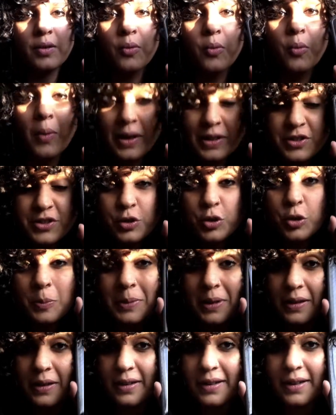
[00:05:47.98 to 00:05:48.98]
Where'd You Go,
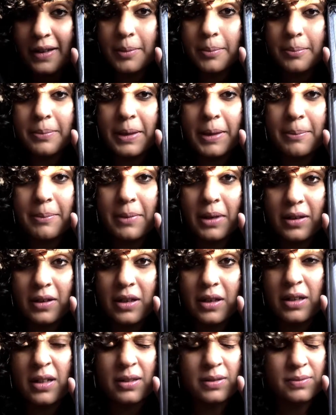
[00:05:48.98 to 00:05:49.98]
Bernadette? By
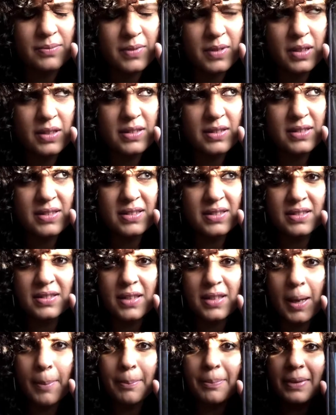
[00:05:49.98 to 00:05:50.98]
Maria
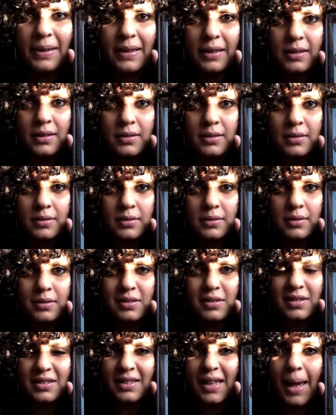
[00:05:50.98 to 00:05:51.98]
Semple.
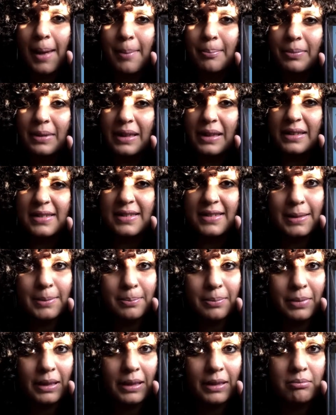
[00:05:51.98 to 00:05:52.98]
Semple?
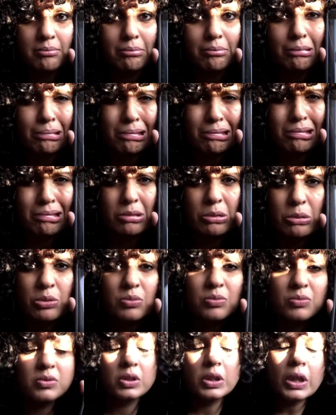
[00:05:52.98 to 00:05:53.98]
I don't know.
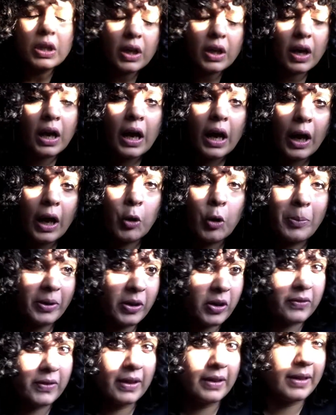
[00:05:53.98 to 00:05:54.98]
I hope I
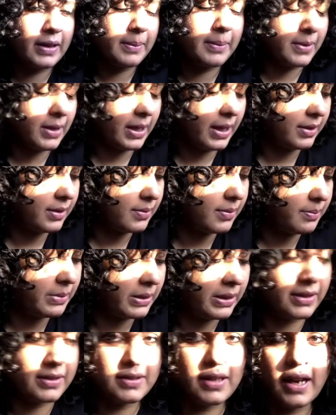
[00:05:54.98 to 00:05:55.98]
got that name right,
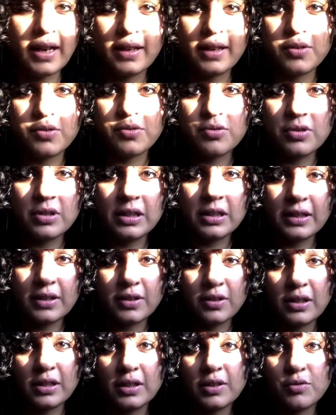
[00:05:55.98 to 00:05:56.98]
because I really,
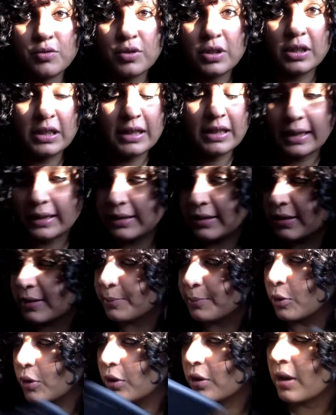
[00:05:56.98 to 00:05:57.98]
really, really like this
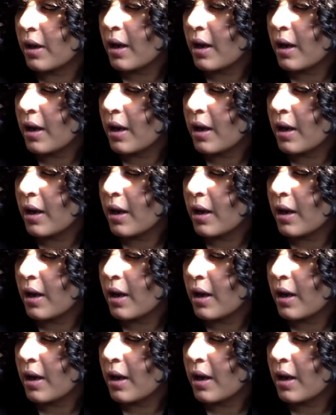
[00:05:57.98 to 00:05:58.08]
book.